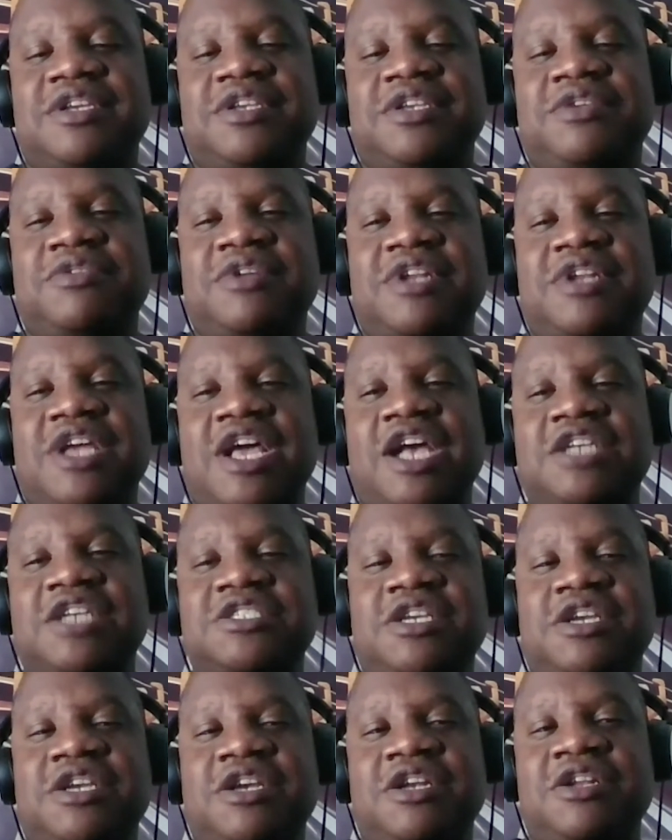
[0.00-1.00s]
you can
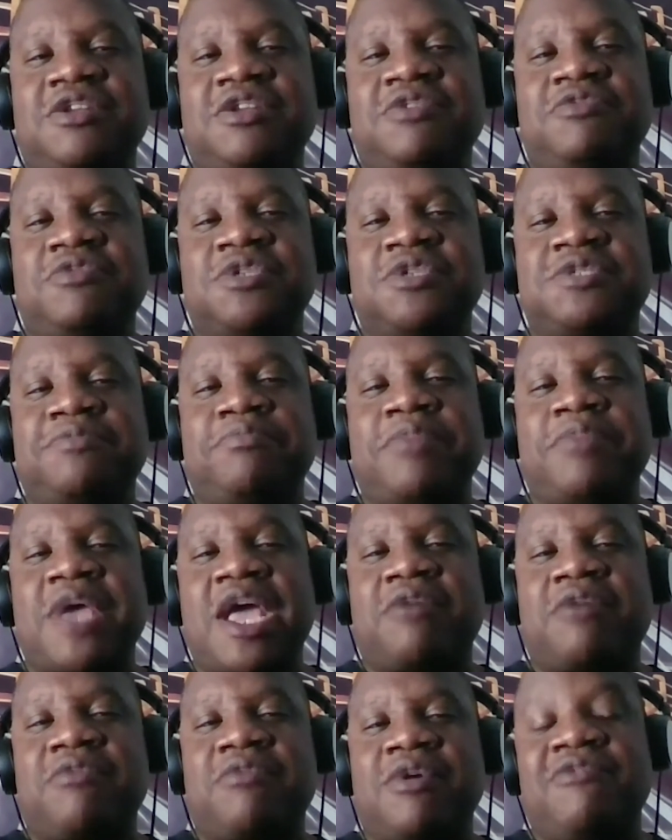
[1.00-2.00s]
actually hear Luther's
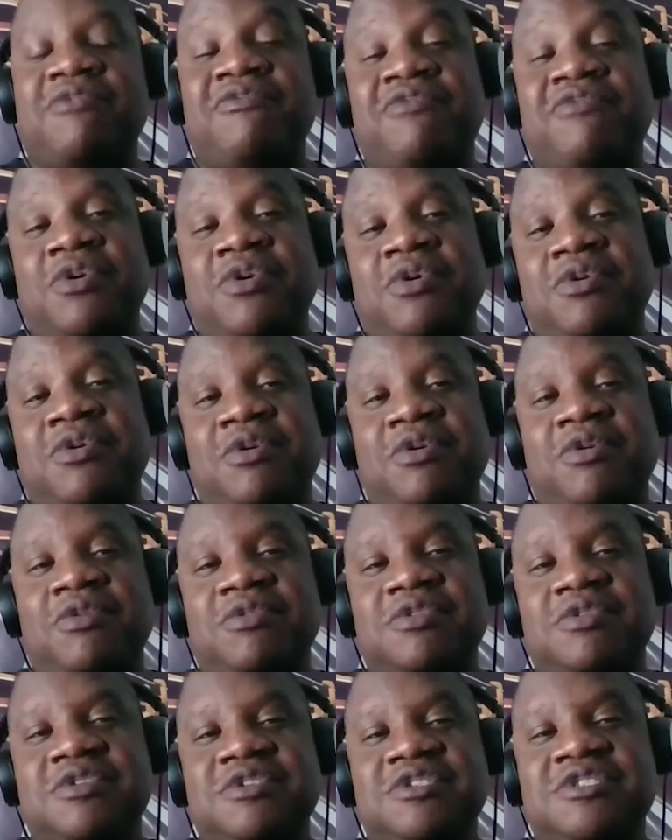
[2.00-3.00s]
background vocal
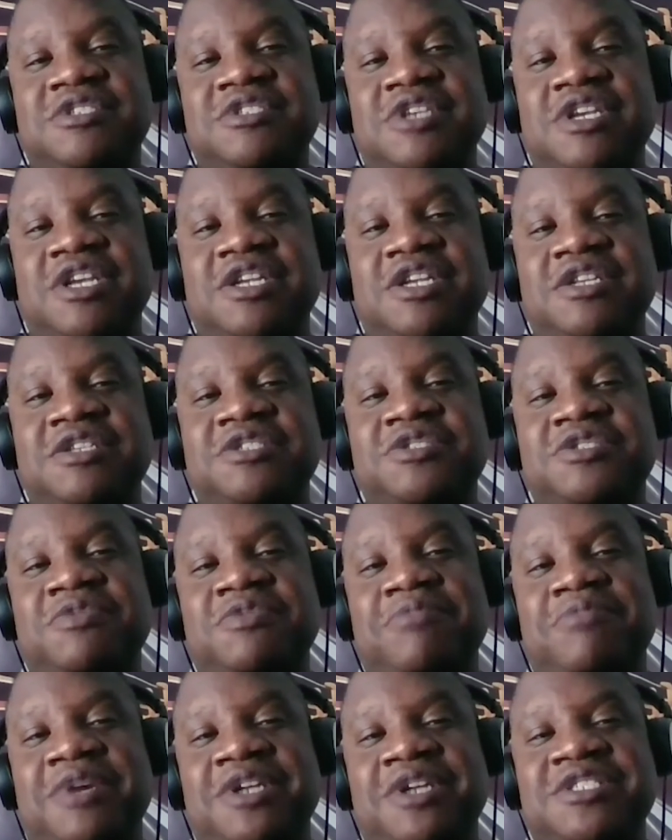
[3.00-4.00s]
singing "Too
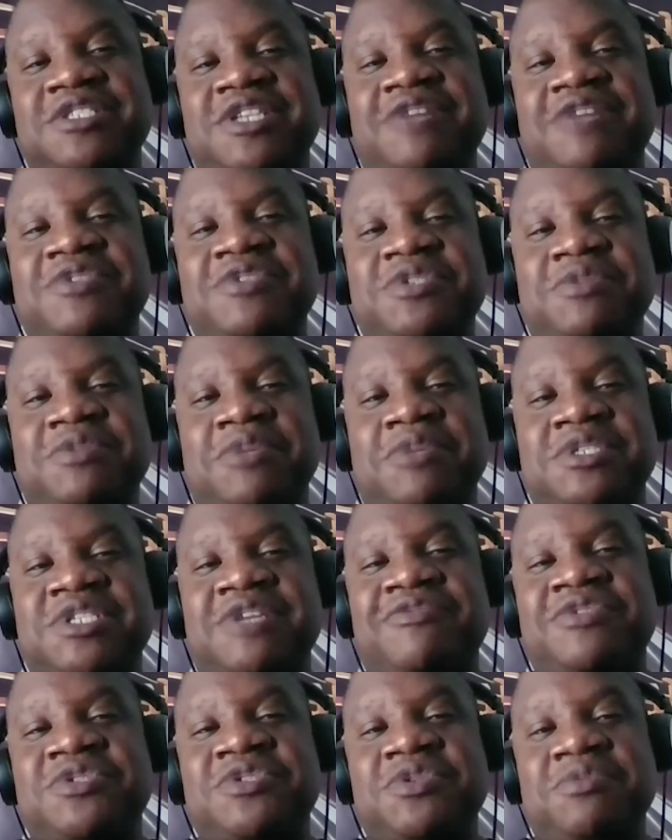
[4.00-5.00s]
Much, Never Too Much,
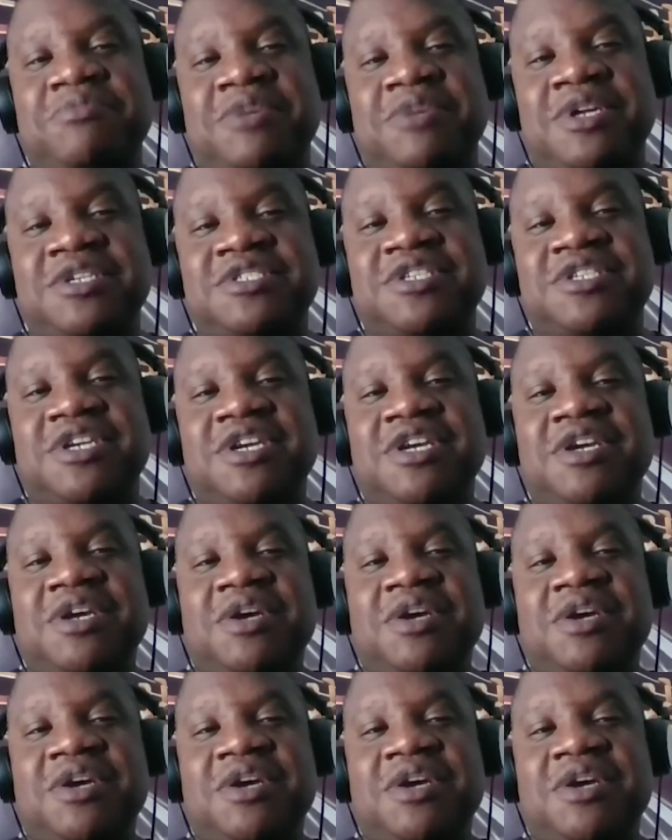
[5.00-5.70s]
Never Too Much." Okay.